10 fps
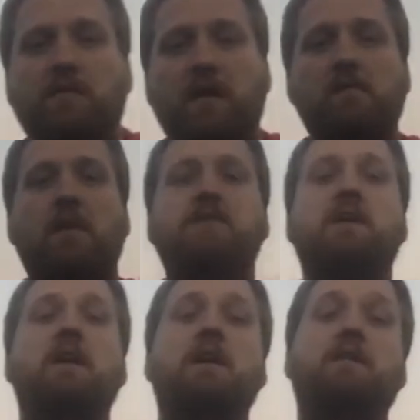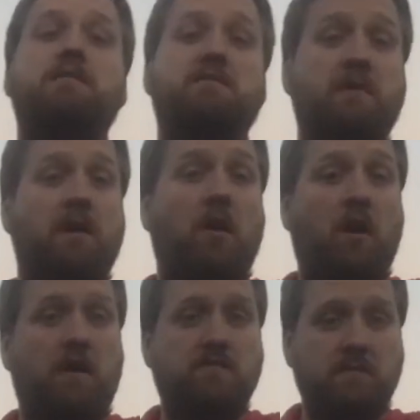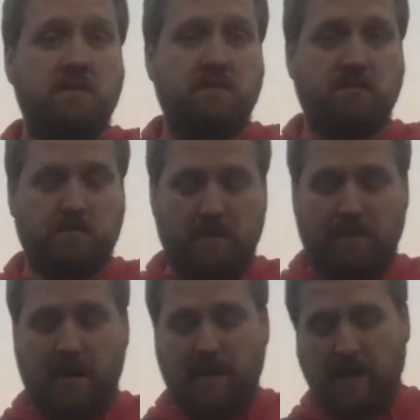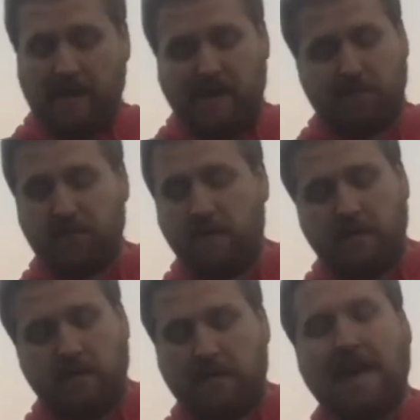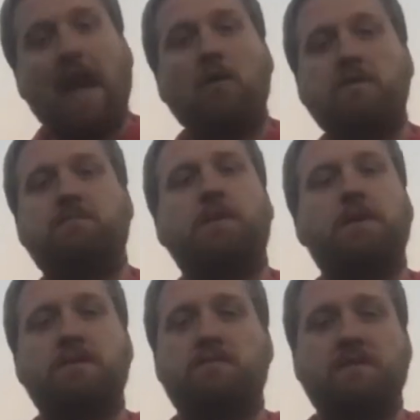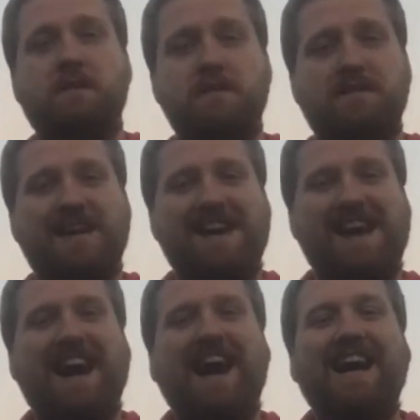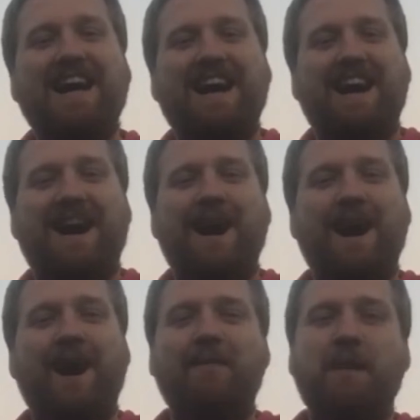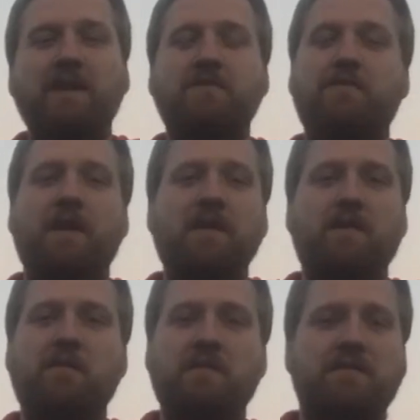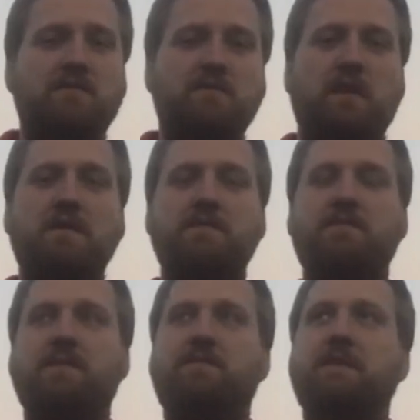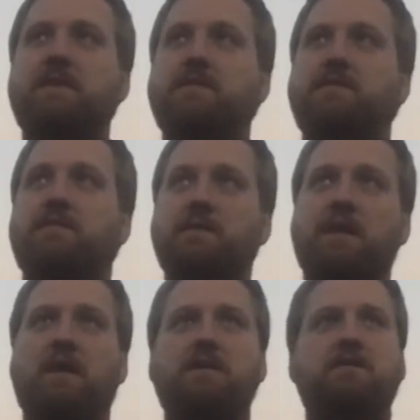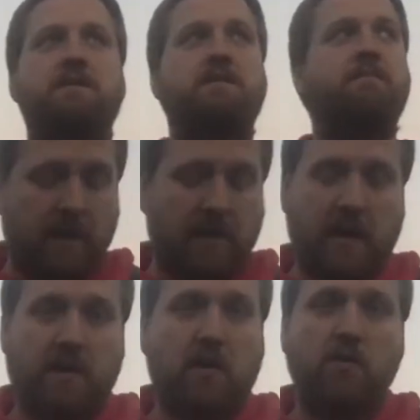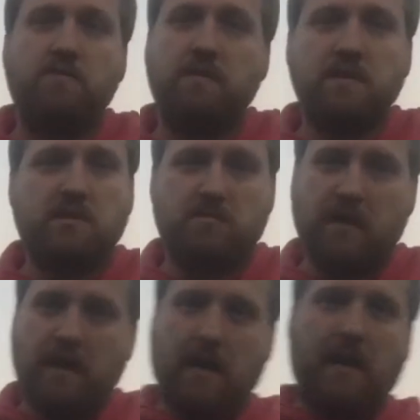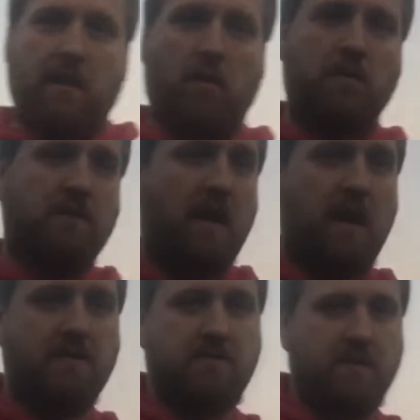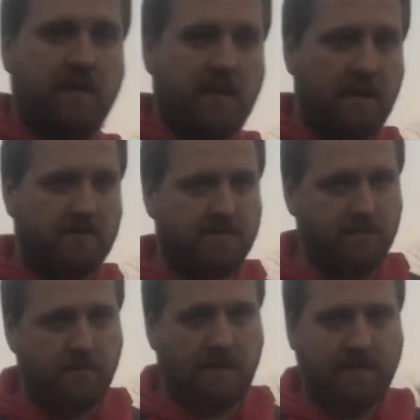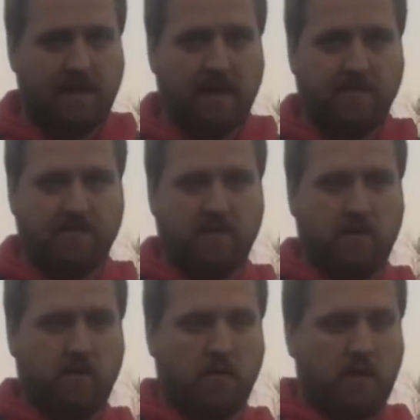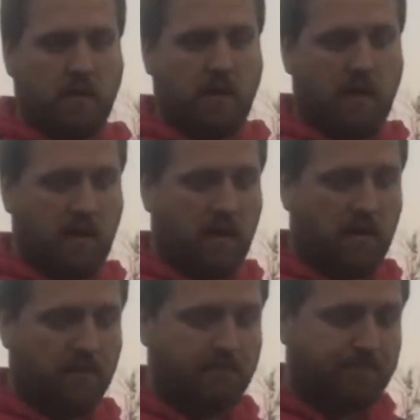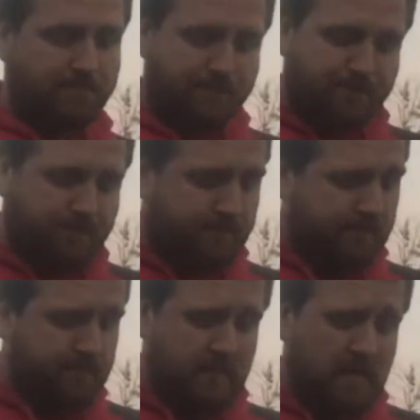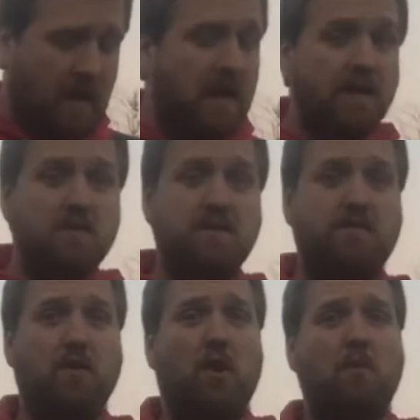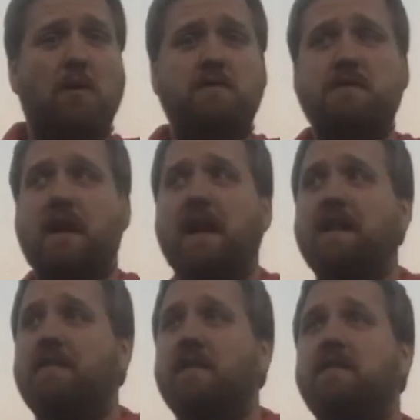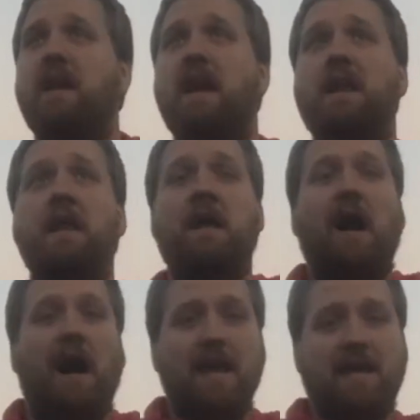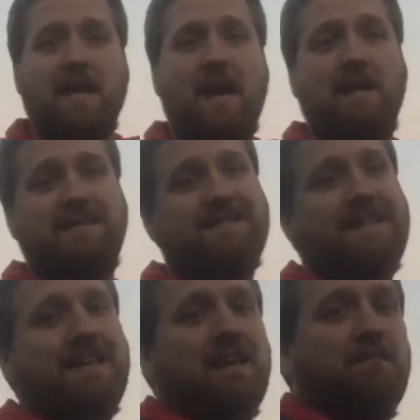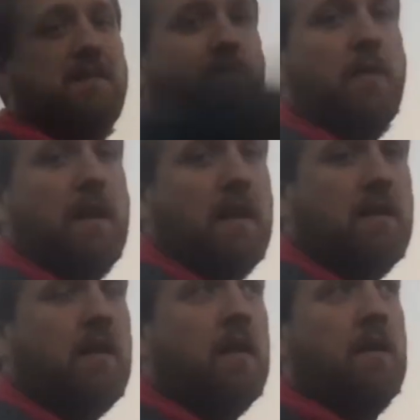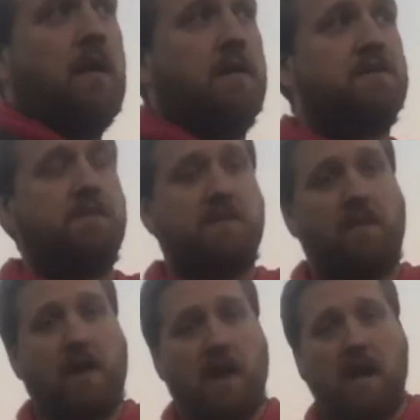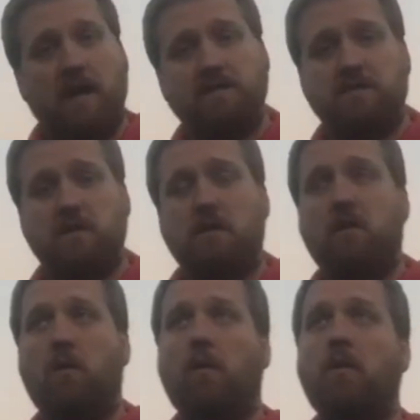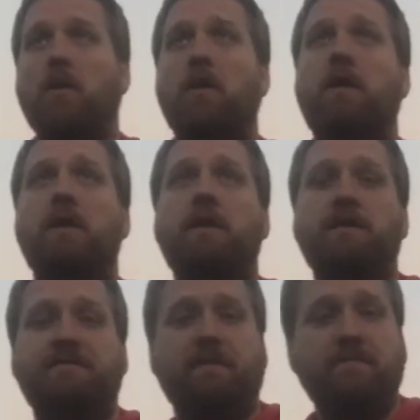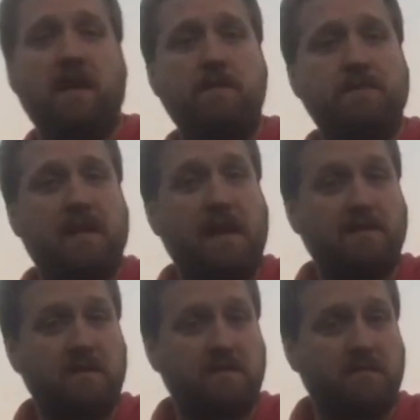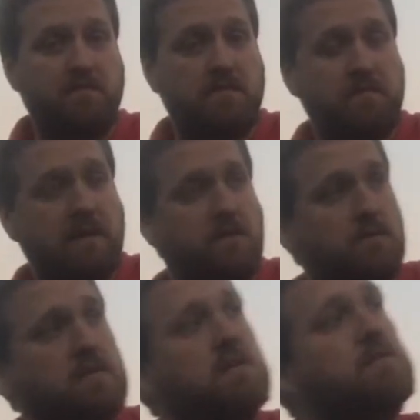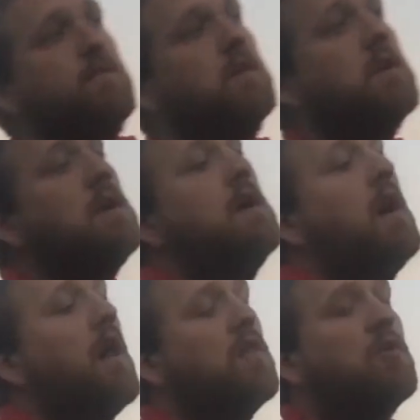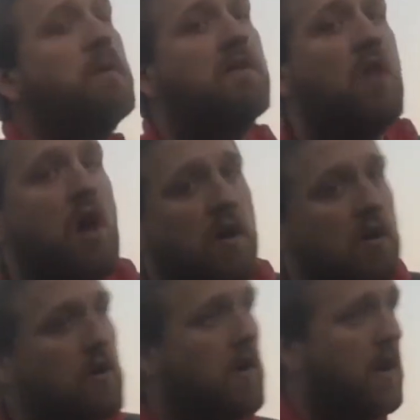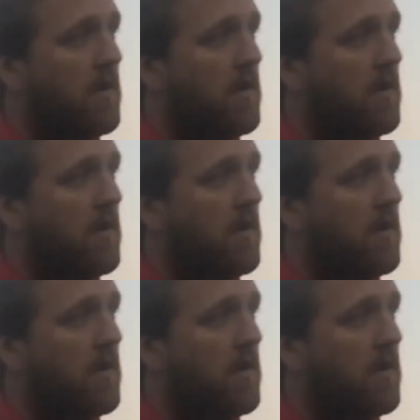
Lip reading: you very much. This has been an awesome addition to my bag. I have countless birdies with this. I use it for anything within 250 to 300. It goes really straight, and it holds a hyzer really nice too at the end. So I use it for almost anything that I can kind of sneak in between in terms of on a hyzer, or sometimes I actually even been using this for a little bit of longer